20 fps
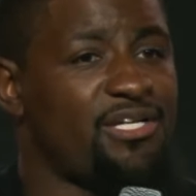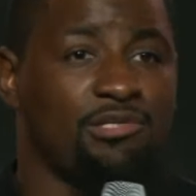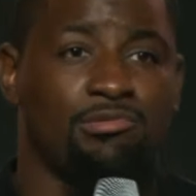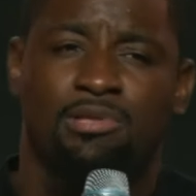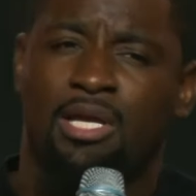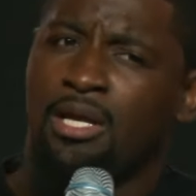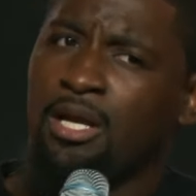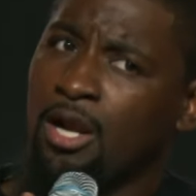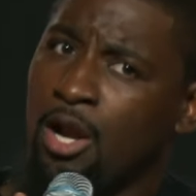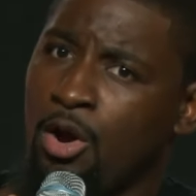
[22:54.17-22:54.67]
She was
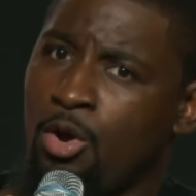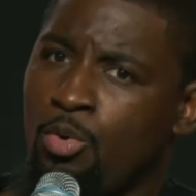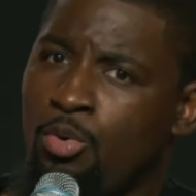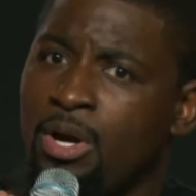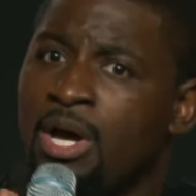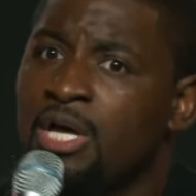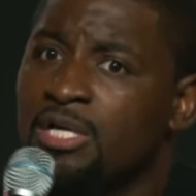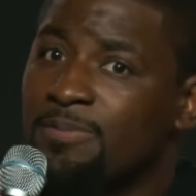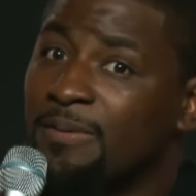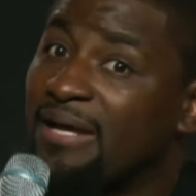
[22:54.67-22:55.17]
like, no,
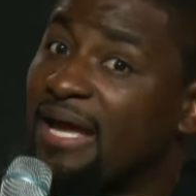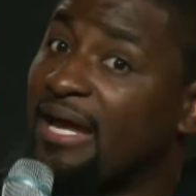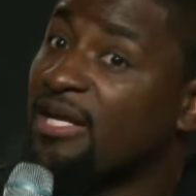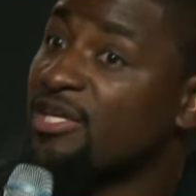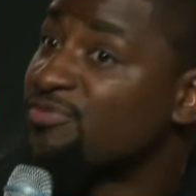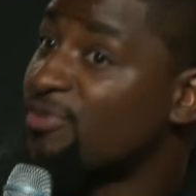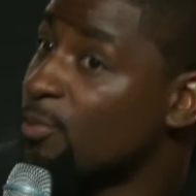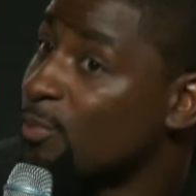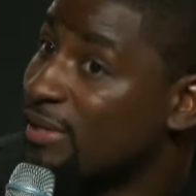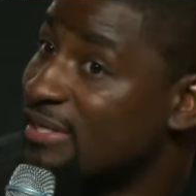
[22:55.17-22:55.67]
spaghetti's
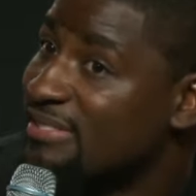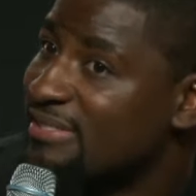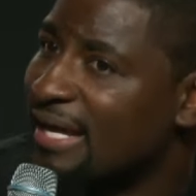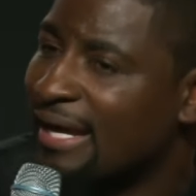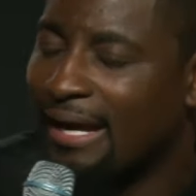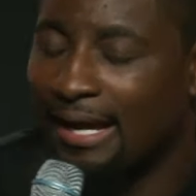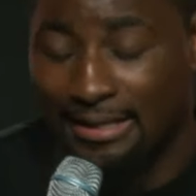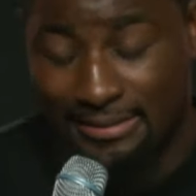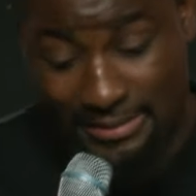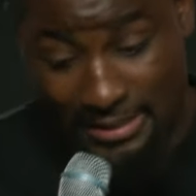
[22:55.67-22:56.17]
for
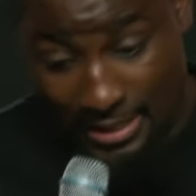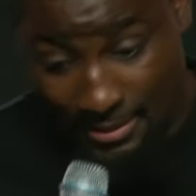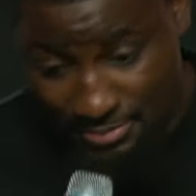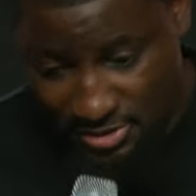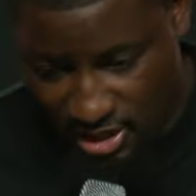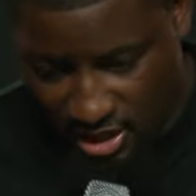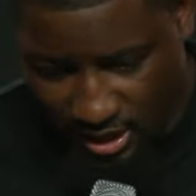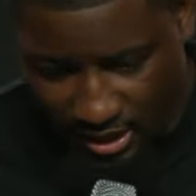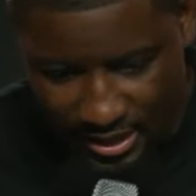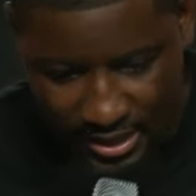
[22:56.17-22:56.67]
Wednesday. I said, I'm
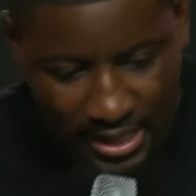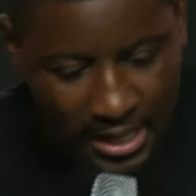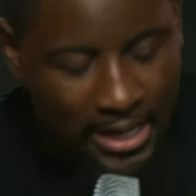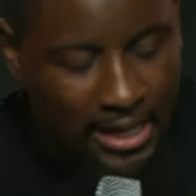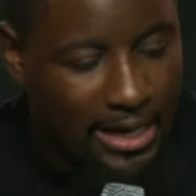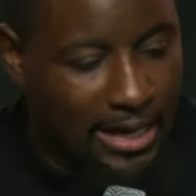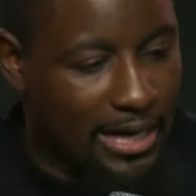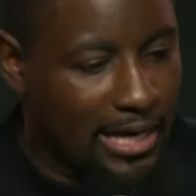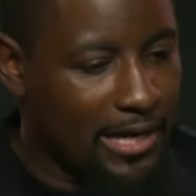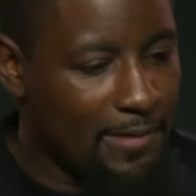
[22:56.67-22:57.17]
sorry.
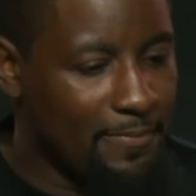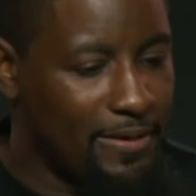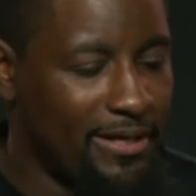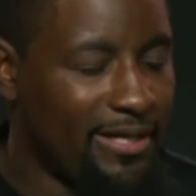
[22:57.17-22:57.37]
Uh,